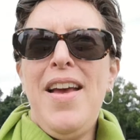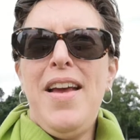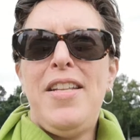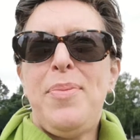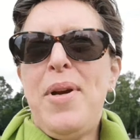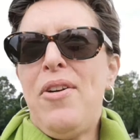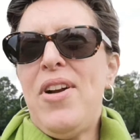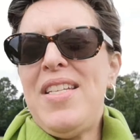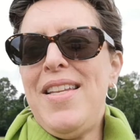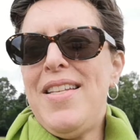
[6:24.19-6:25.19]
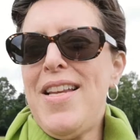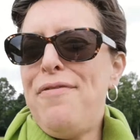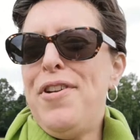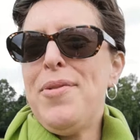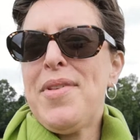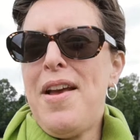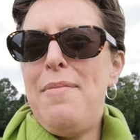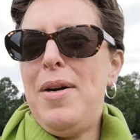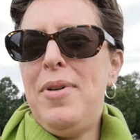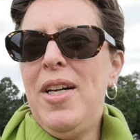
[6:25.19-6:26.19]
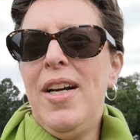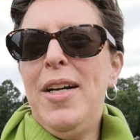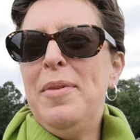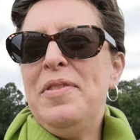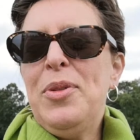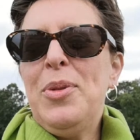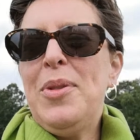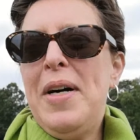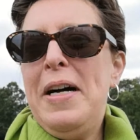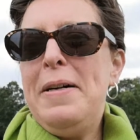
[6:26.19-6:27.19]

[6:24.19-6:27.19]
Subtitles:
It's where I see the daffodils come up before